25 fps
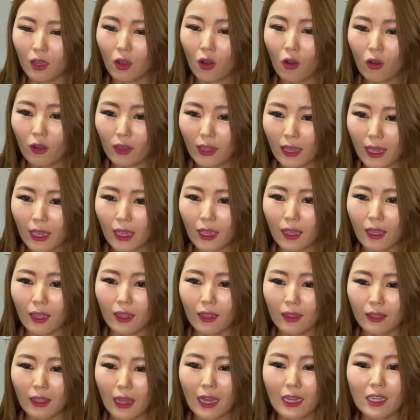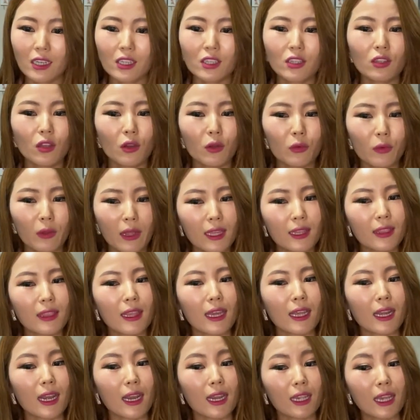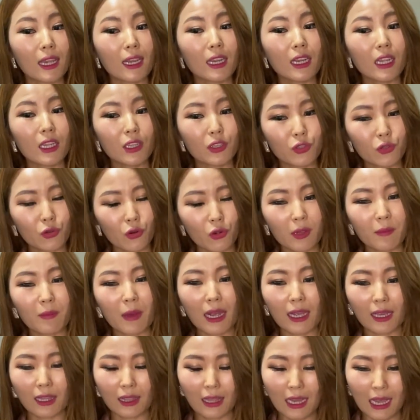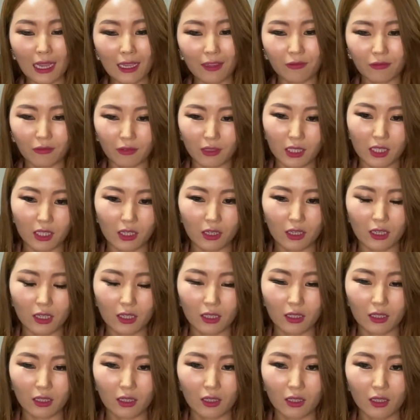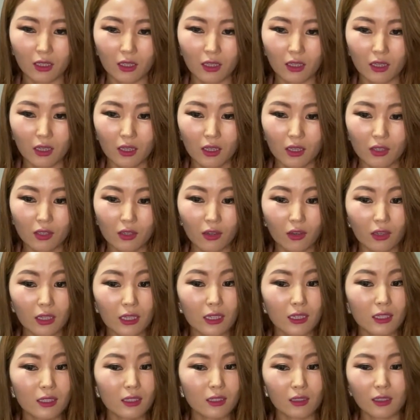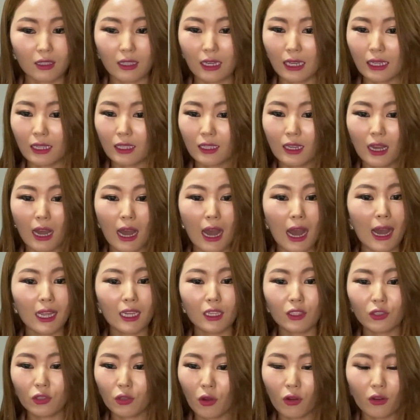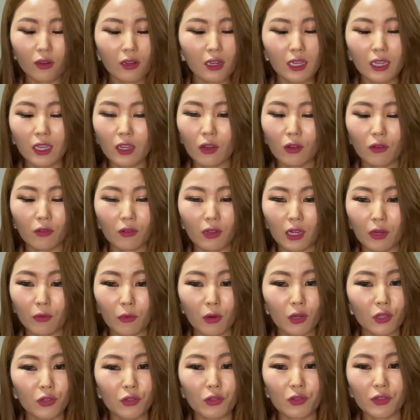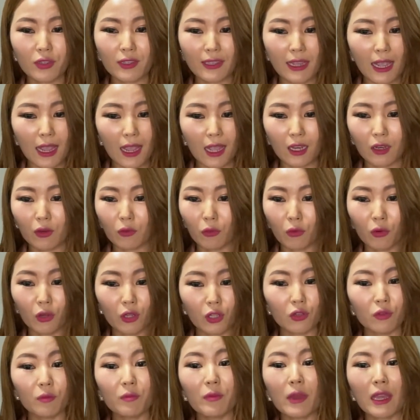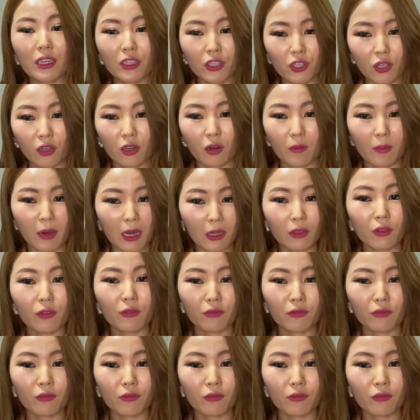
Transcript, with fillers: Okay, that is the way that I can enjoy my life here. So mm-hmm. it's like I totally agree what you said, what you mentioned about the